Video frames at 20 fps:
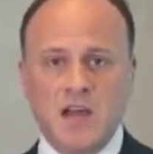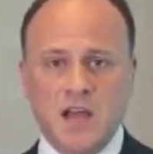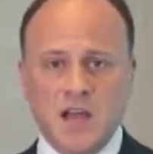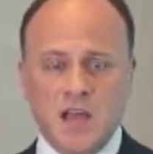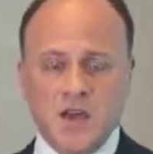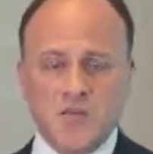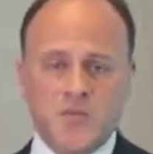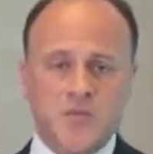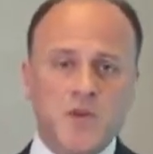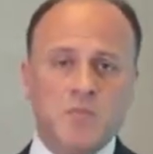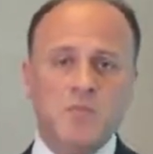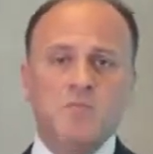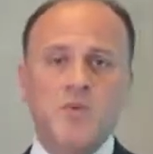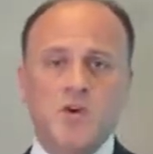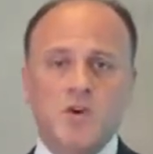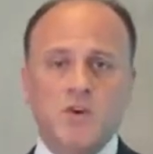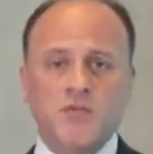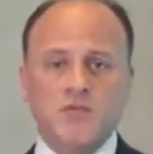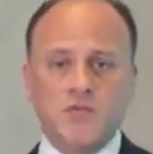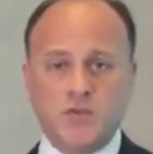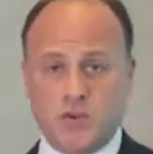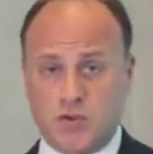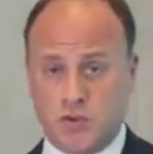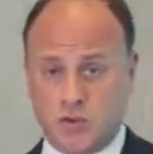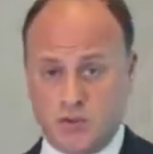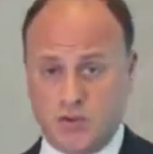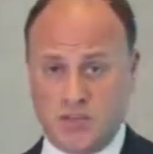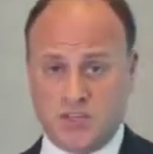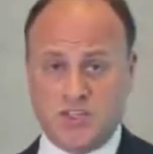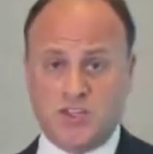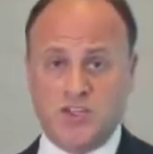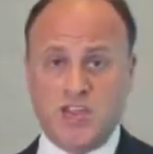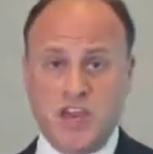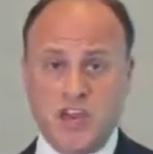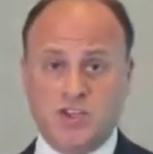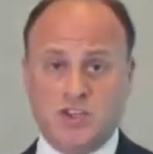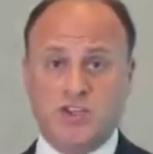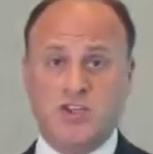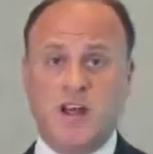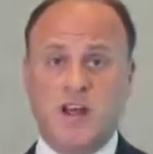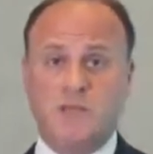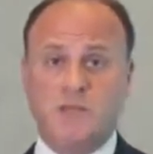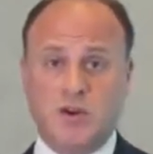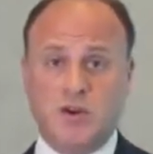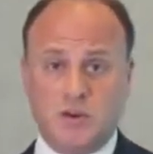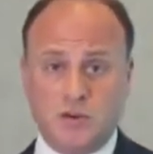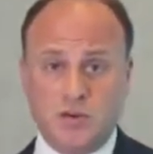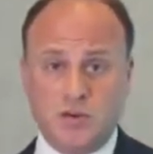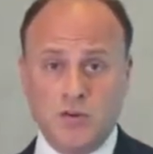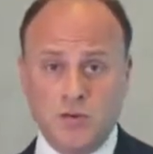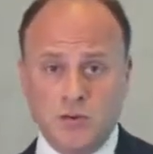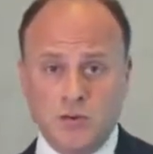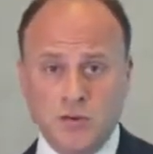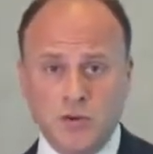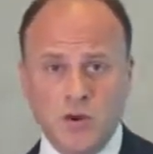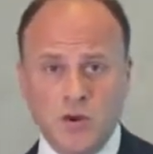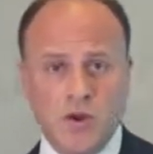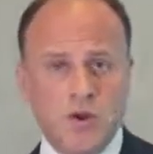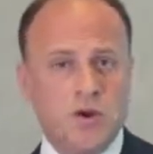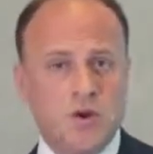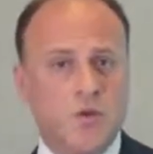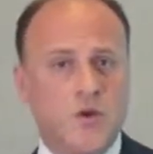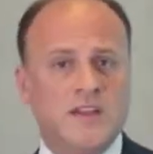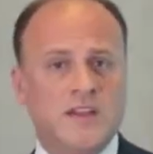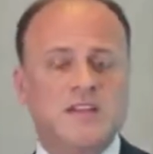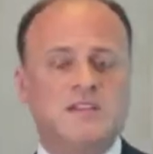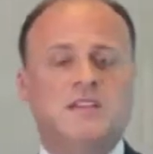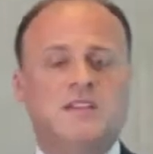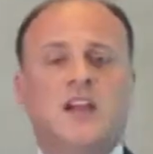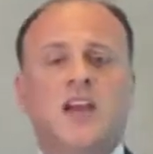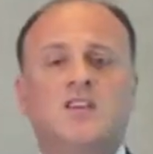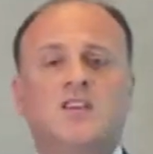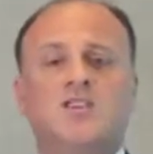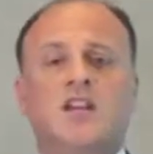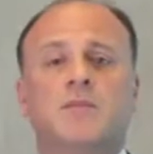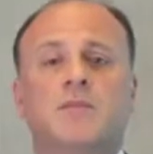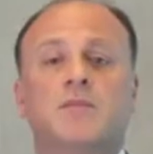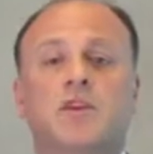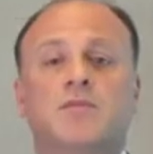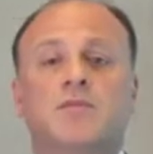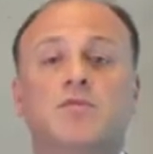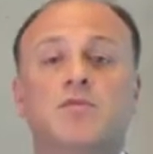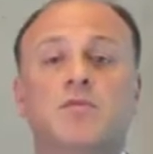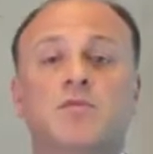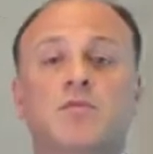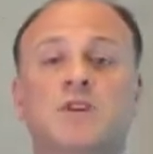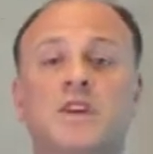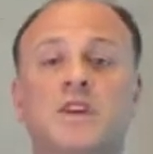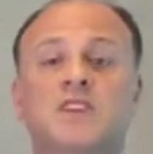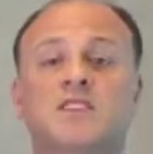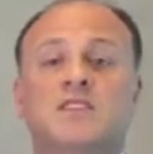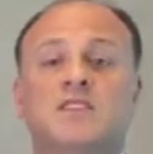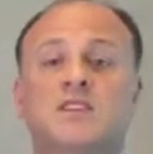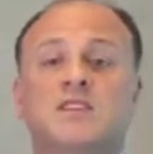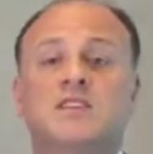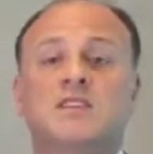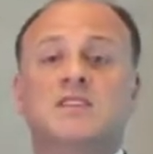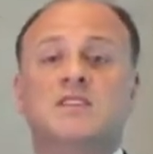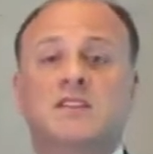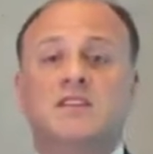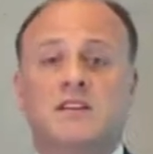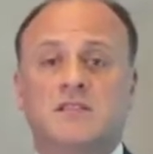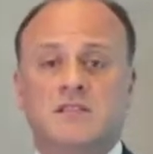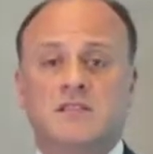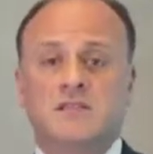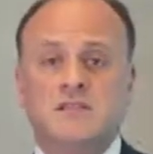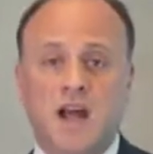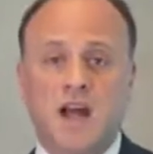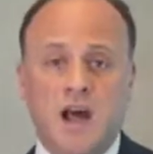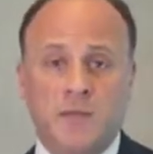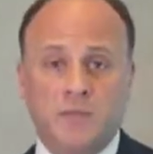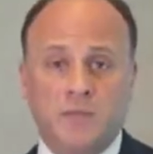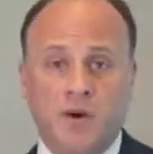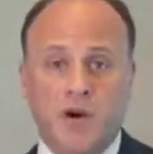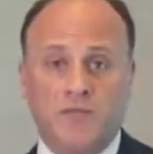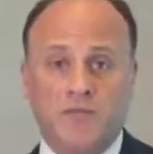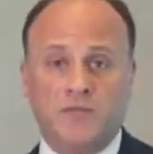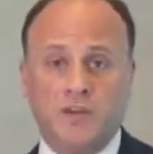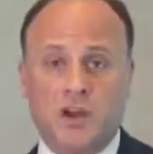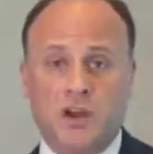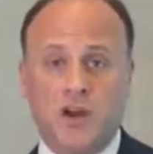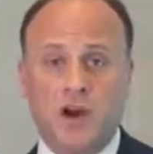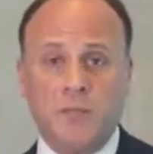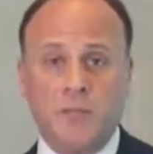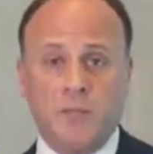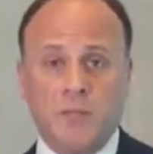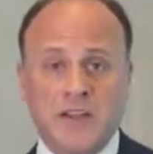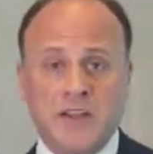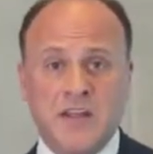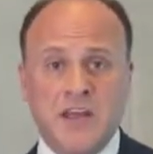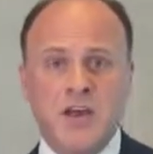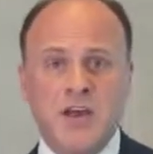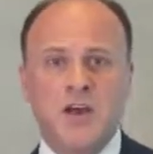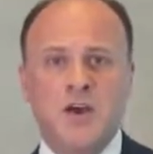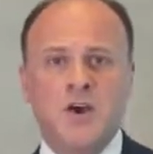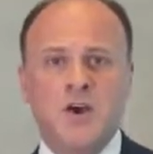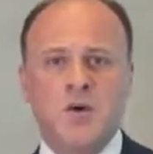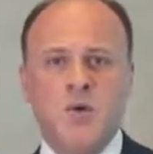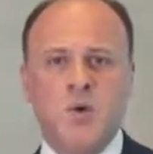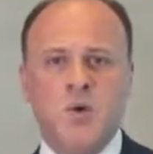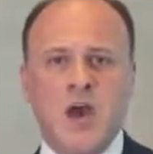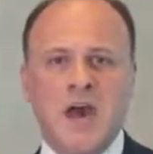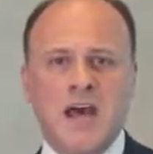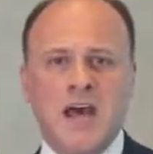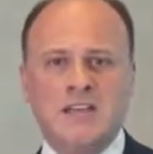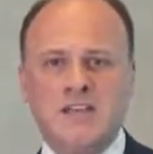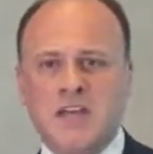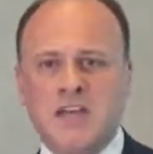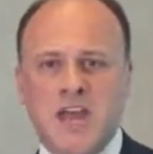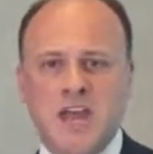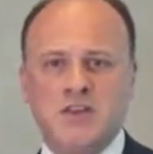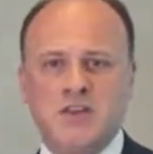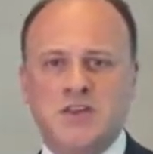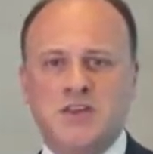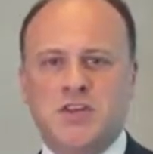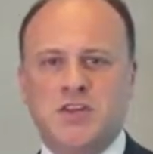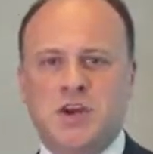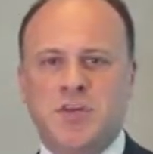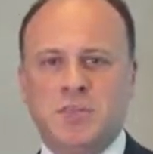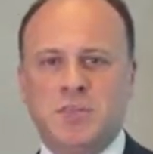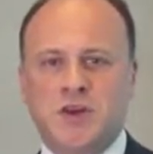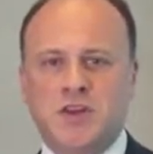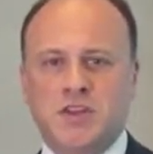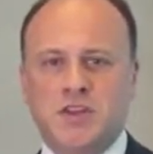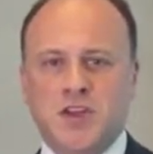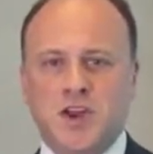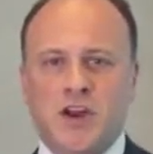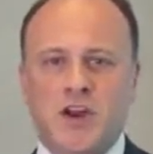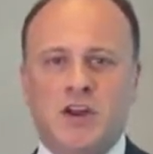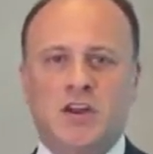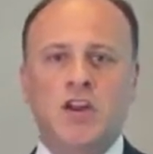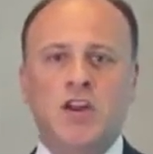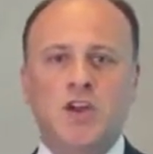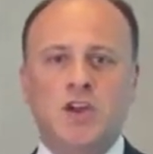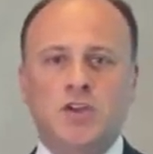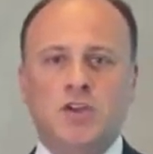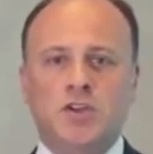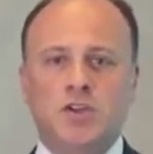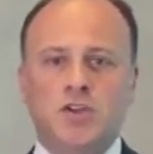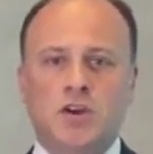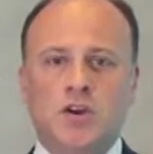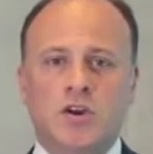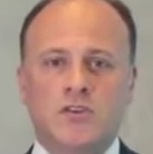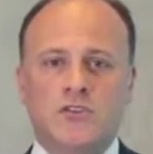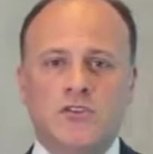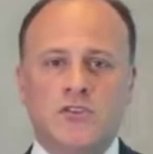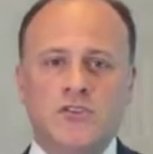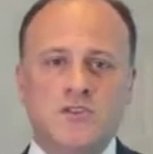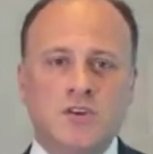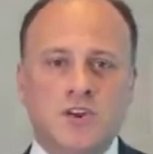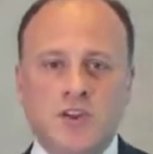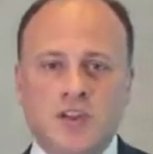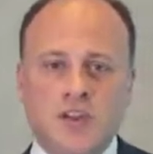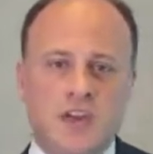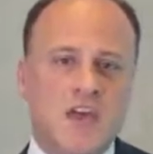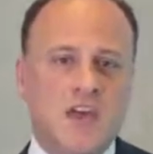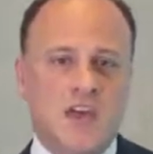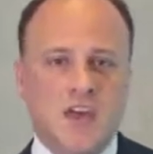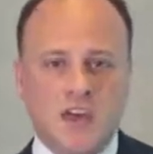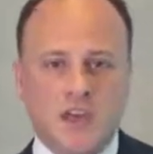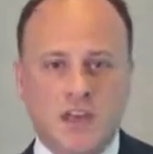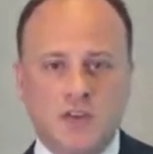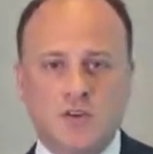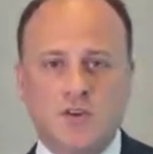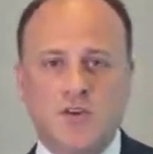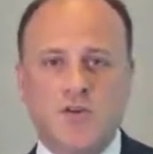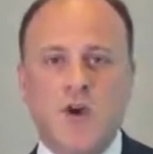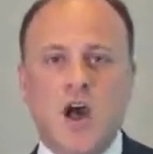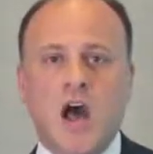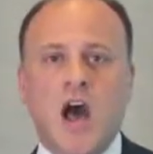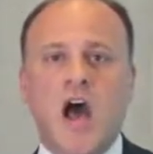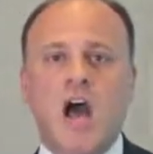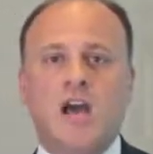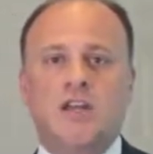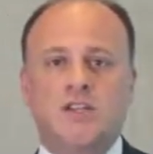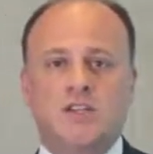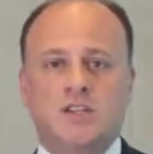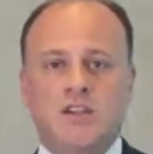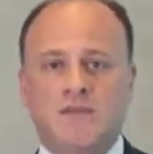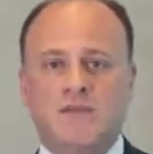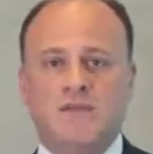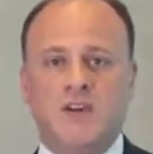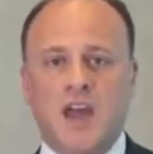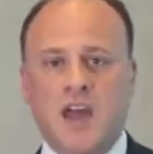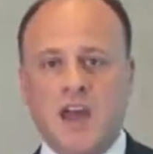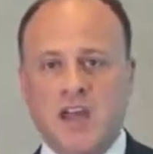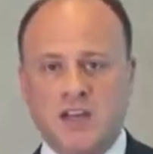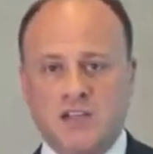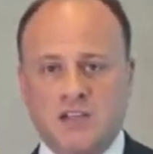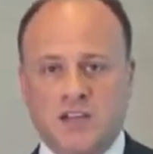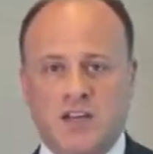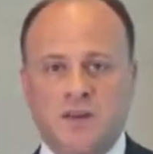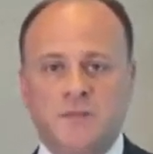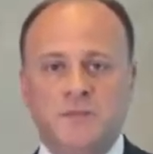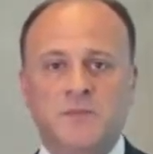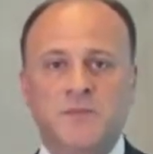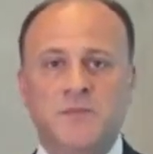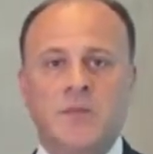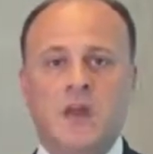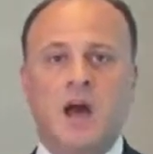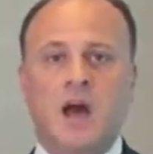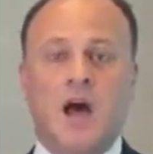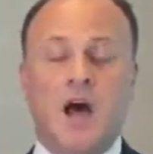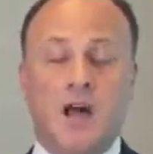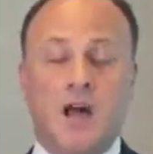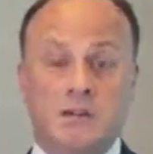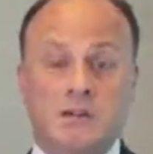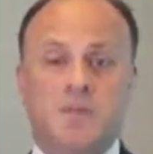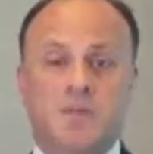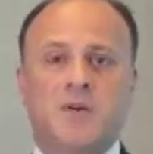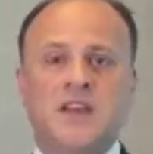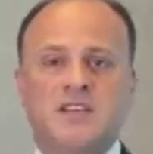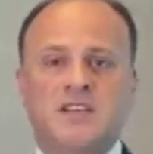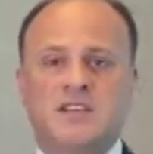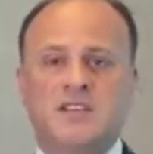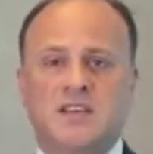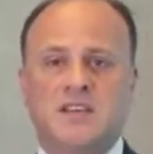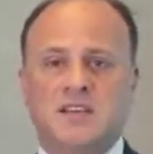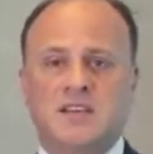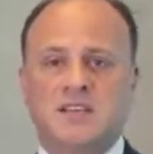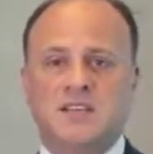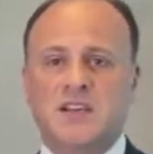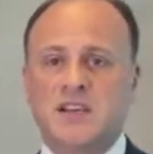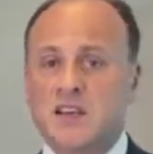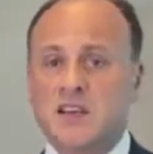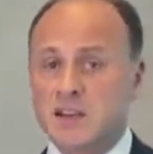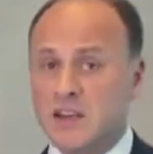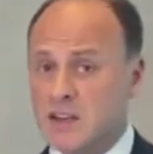If we move to the stage number 2, where the stage number 2 is the startup of the company, where the entrepreneur turns the key to activate the business.